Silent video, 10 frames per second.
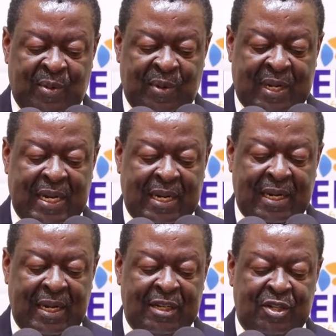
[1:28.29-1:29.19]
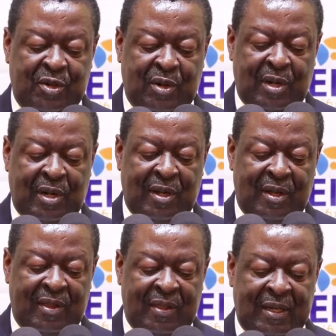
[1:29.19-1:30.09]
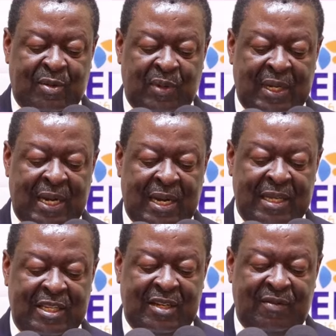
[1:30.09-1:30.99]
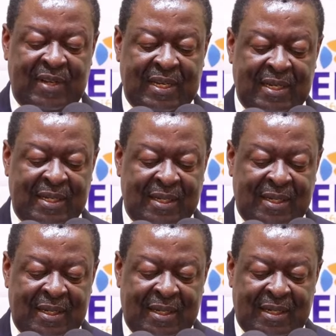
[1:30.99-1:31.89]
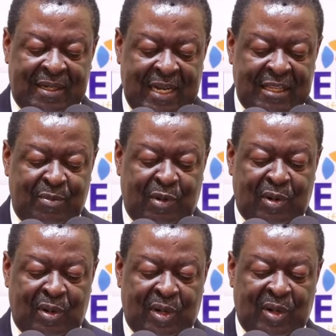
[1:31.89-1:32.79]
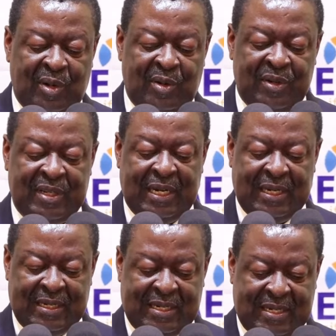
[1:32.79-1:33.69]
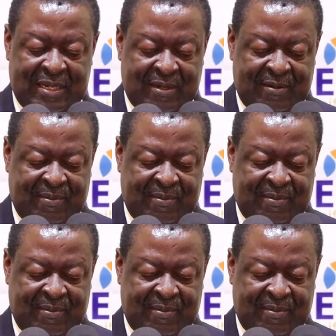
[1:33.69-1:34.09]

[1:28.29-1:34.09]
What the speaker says: we can ensure that we are achieving tangible results.